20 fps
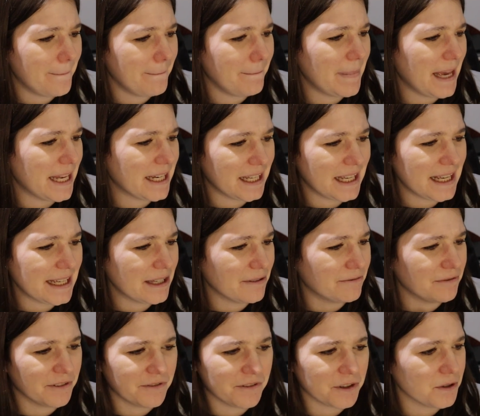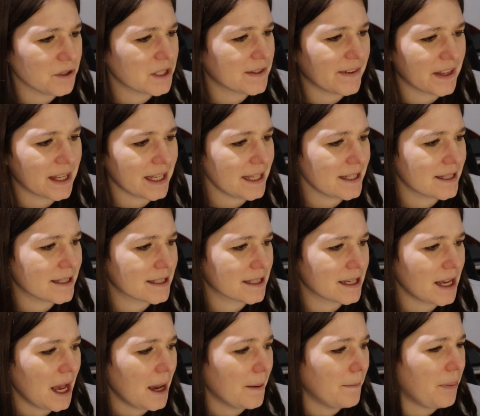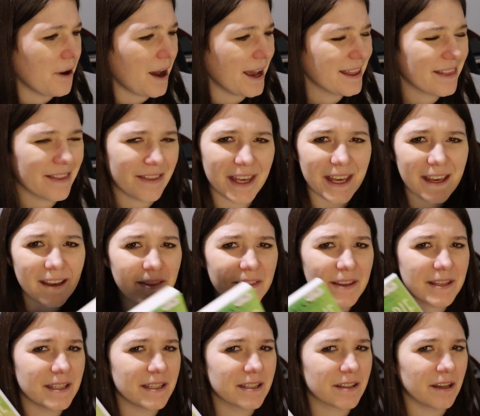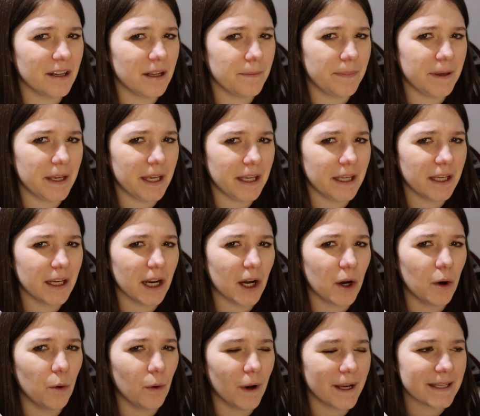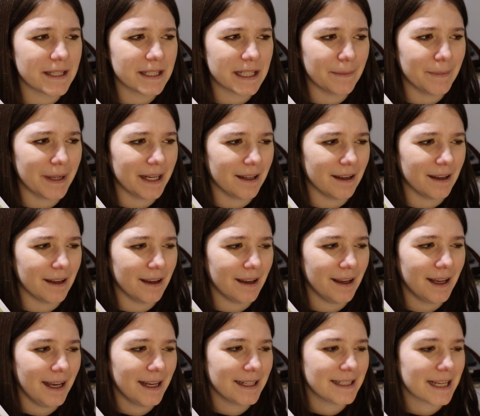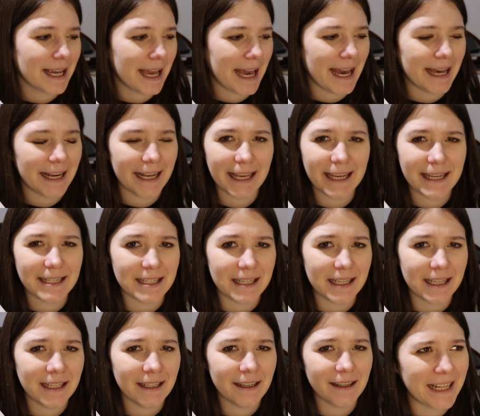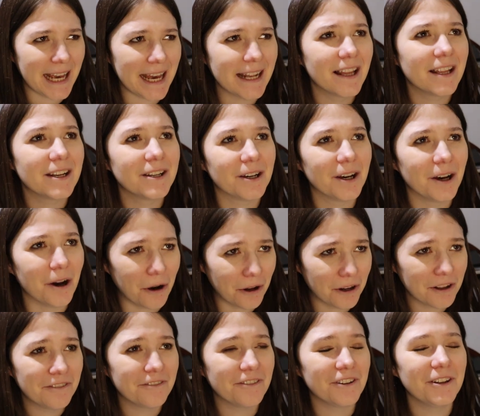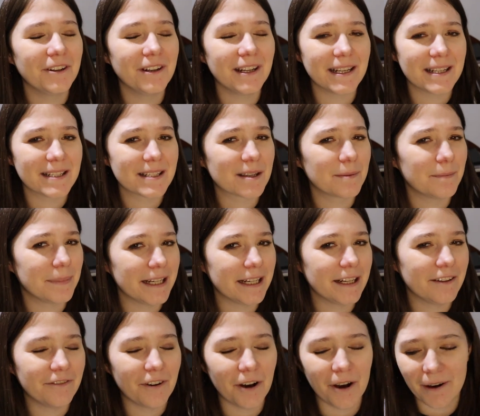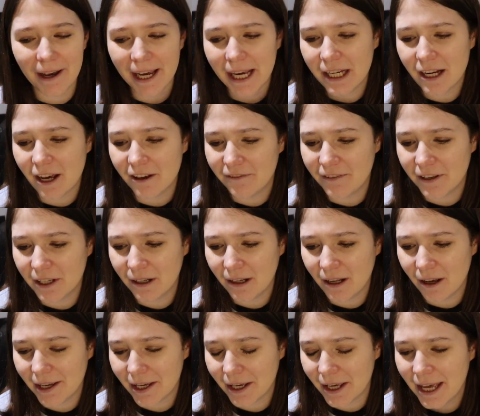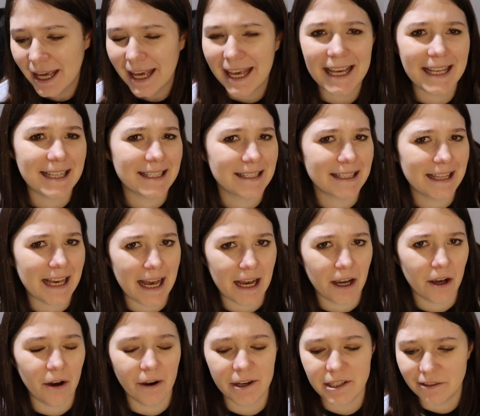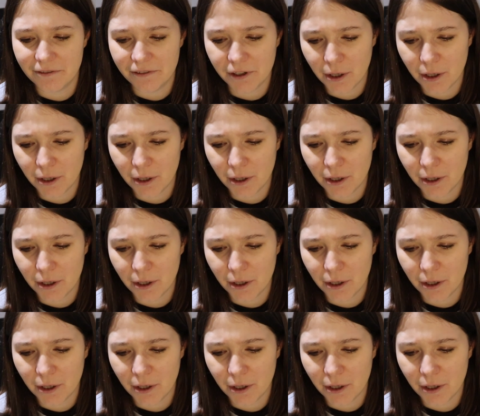many reviews for this, but I think this is going to be quite similar to Cat Lady, and Eleanor Oliphant is completely fine. I feel like it's that kind of